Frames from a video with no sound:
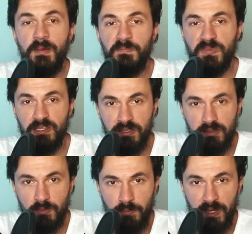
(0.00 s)
The
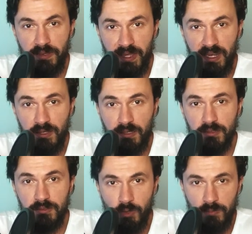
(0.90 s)
link to buy the
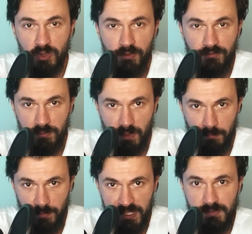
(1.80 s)
Anyhill UM2 from
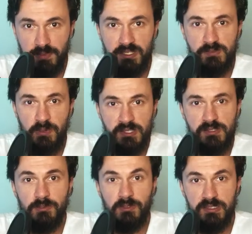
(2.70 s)
the best place
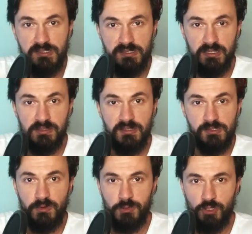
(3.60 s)
possible is in the
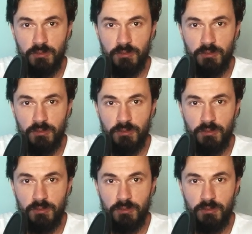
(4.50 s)
description.